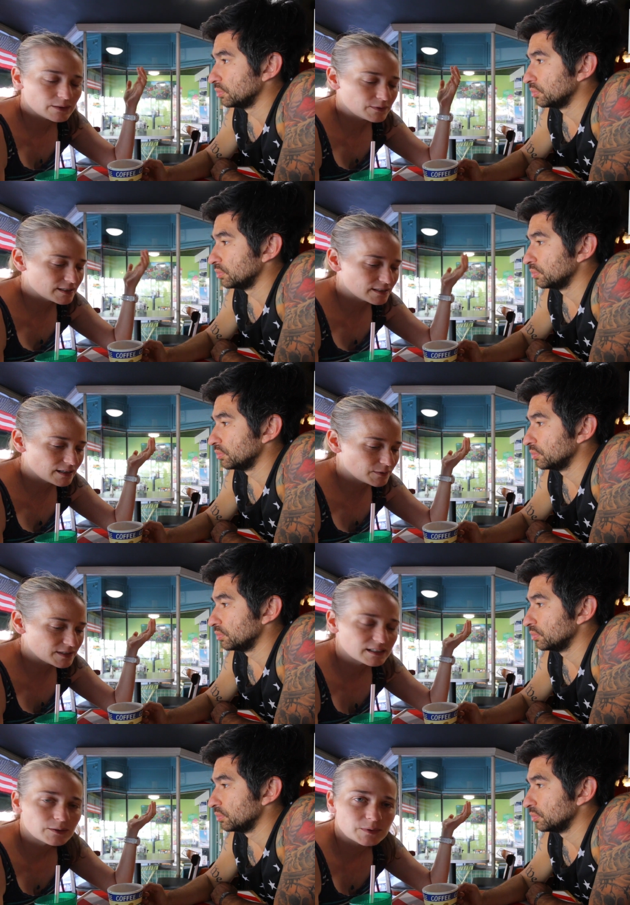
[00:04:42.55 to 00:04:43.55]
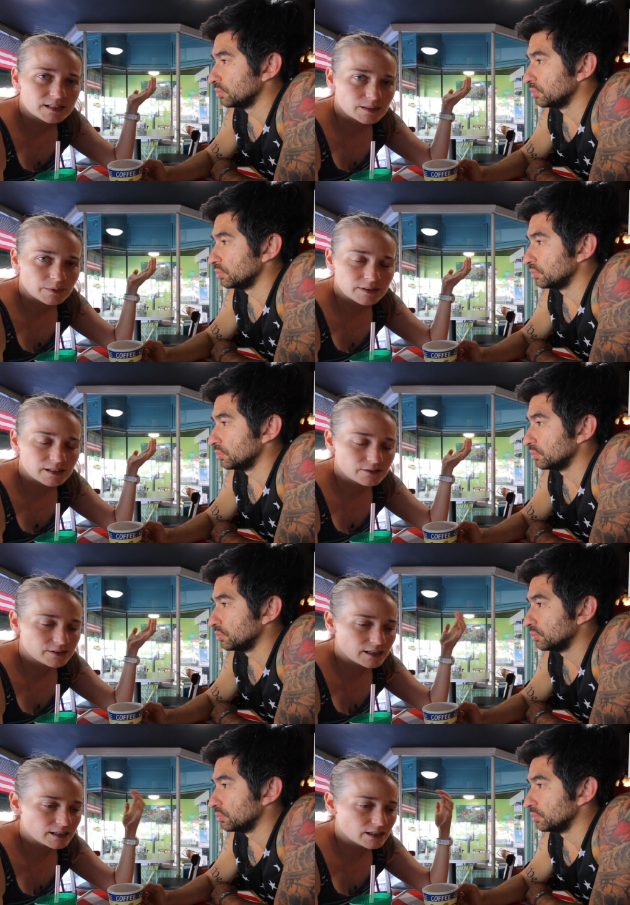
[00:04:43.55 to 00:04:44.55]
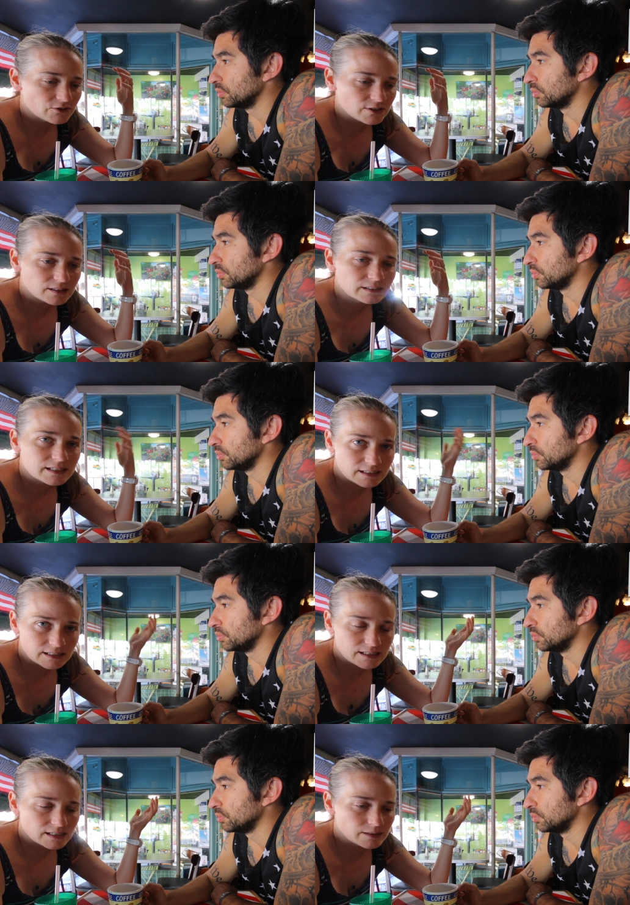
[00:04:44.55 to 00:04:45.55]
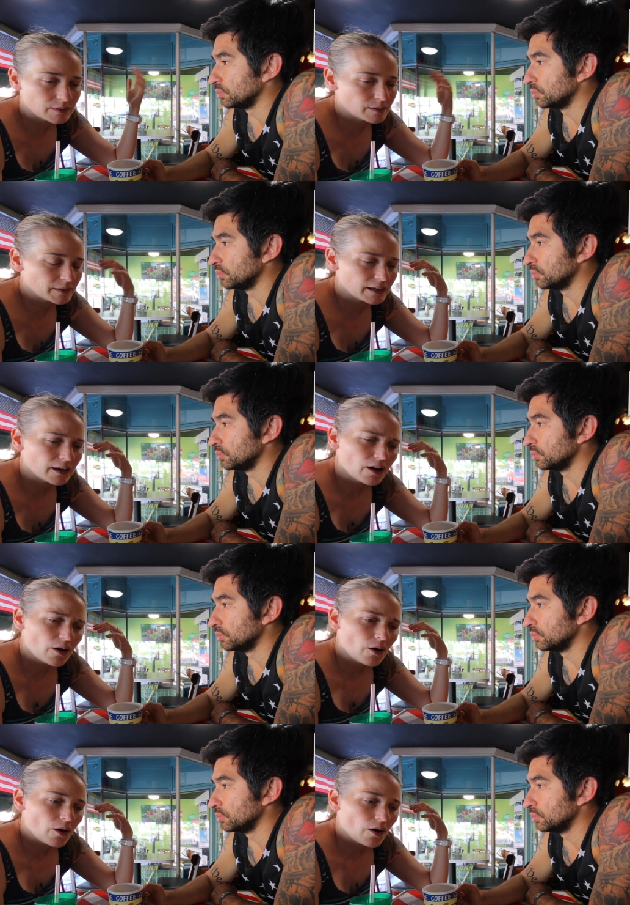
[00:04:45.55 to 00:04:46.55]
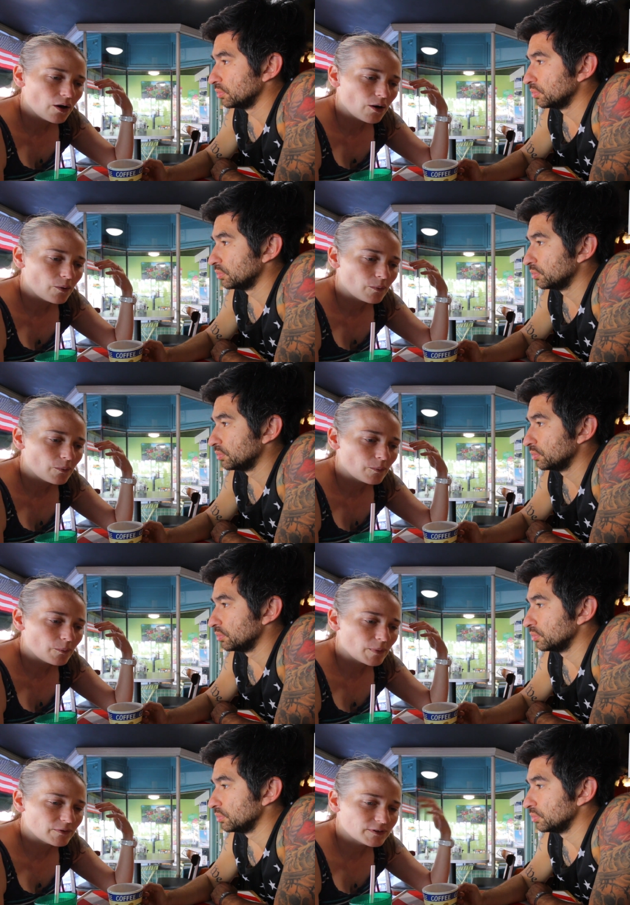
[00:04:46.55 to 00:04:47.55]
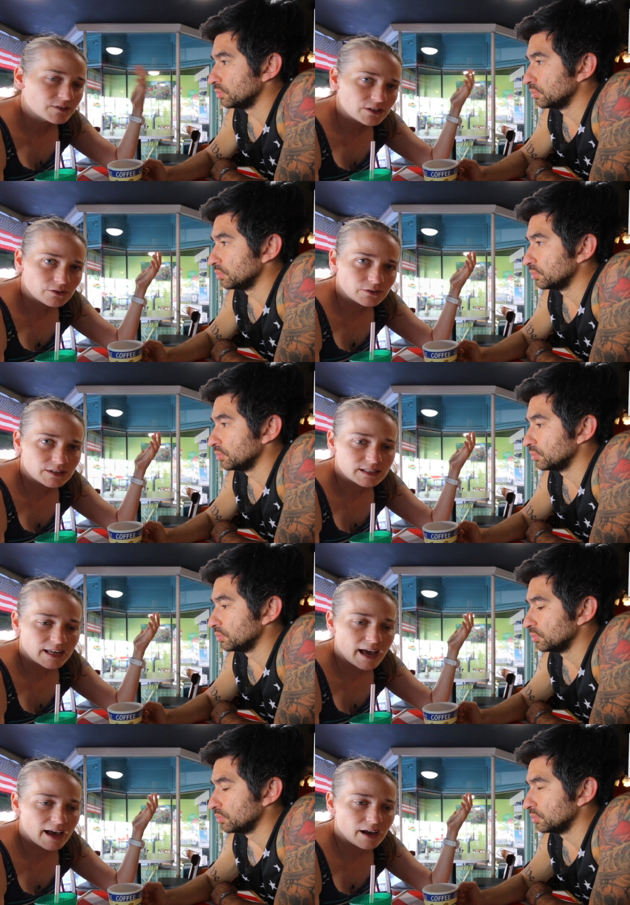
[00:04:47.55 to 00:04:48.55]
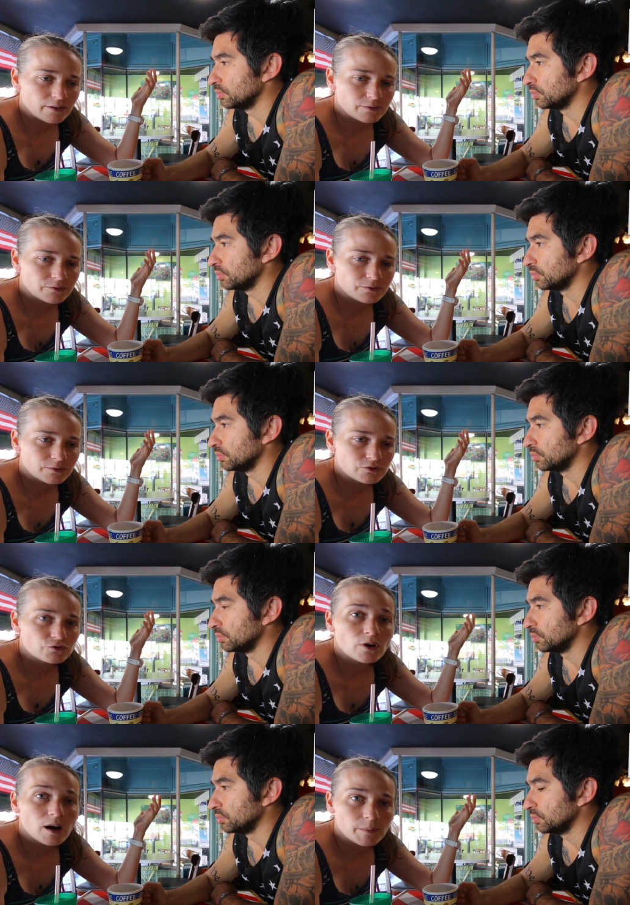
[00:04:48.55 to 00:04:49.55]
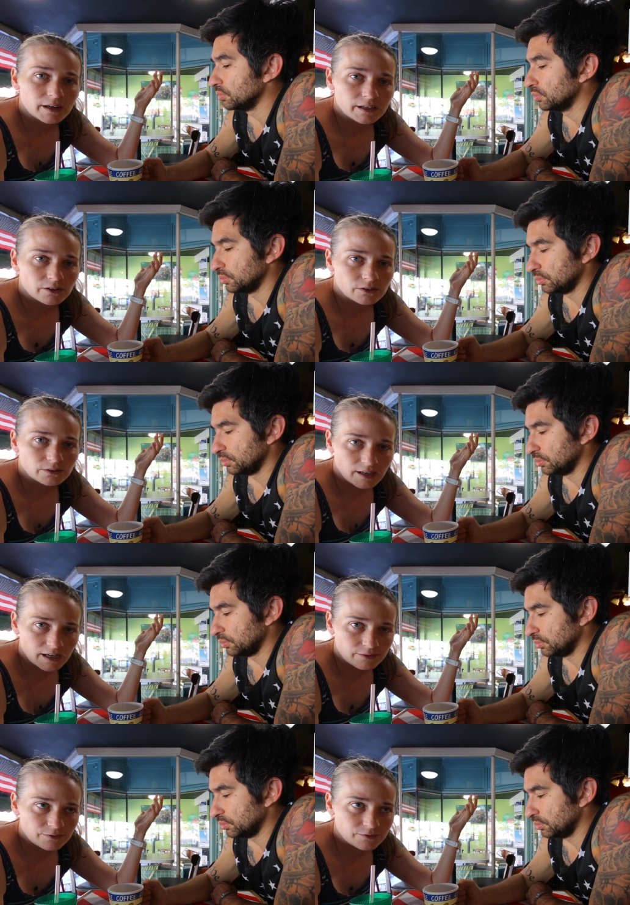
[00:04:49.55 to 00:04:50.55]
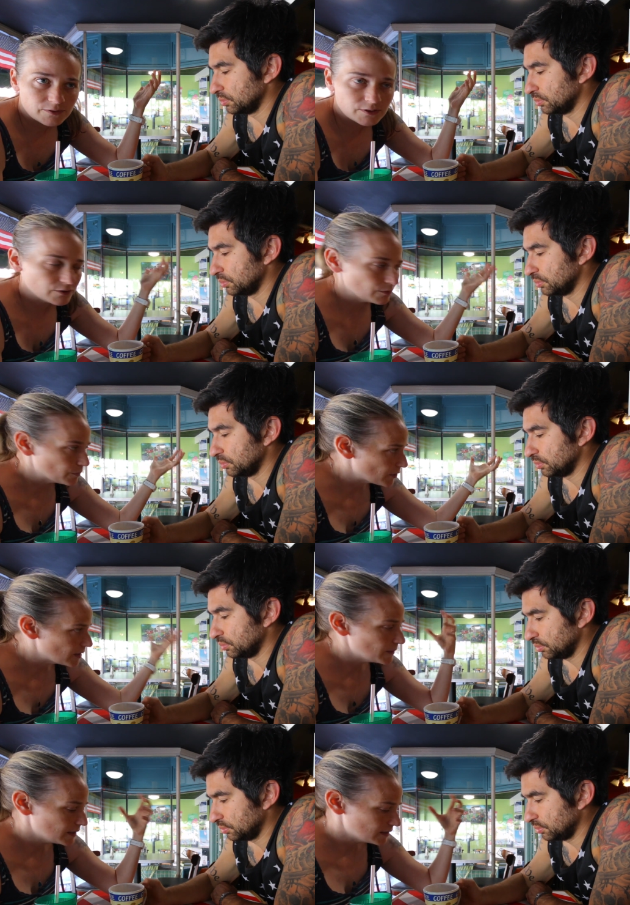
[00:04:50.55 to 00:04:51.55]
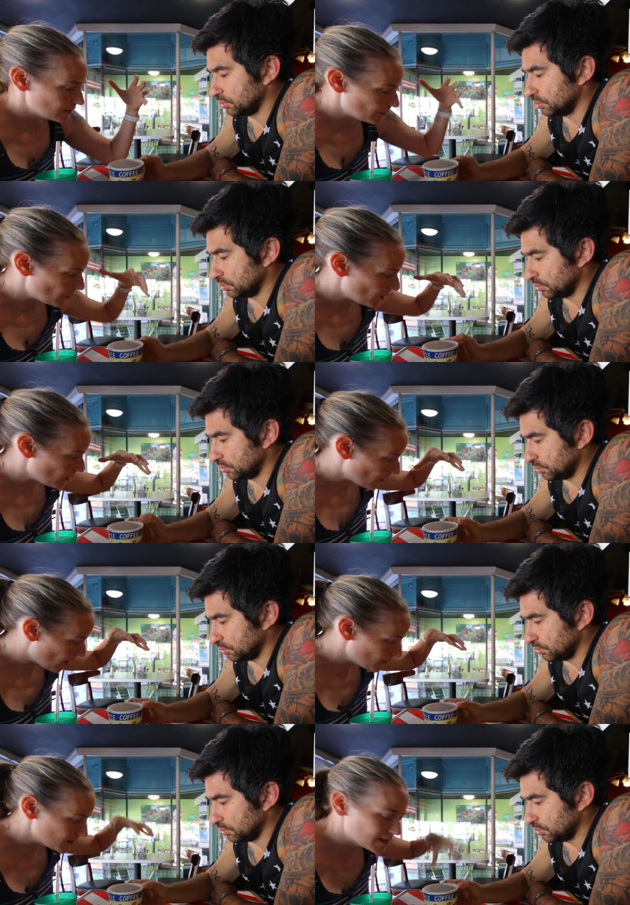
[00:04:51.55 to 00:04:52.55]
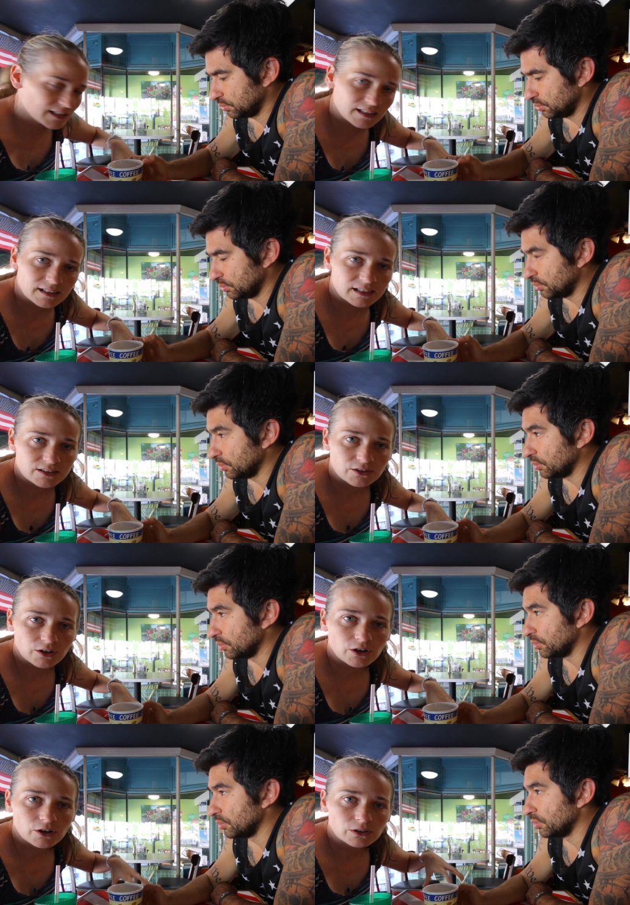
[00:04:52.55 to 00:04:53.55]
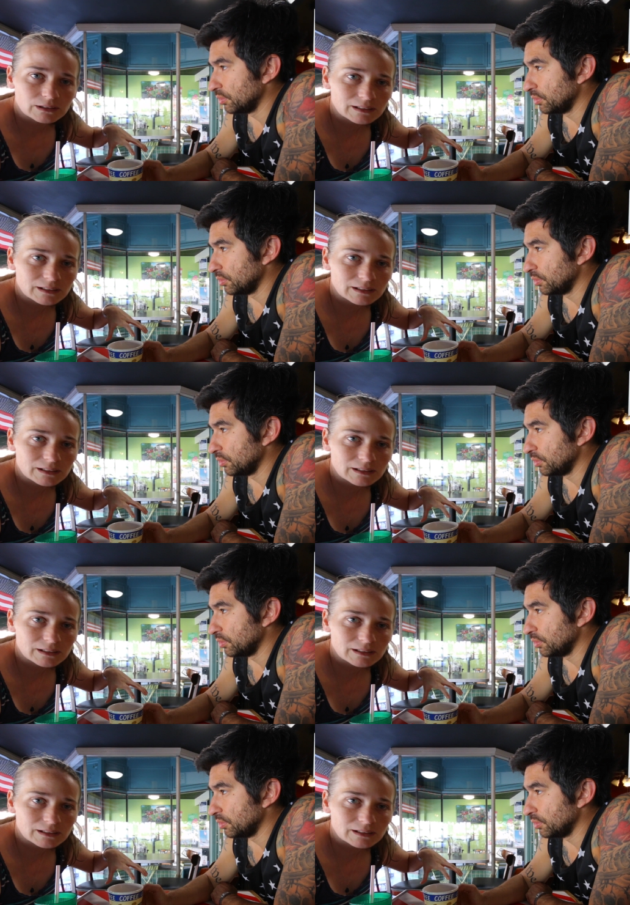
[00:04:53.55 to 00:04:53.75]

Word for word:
Speaker 1: I was I was sitting with someone the other day and just listening to them, and I'm like, my 15 year old doesn't have drama in her life to bring me to the point where I'm sitting next to her,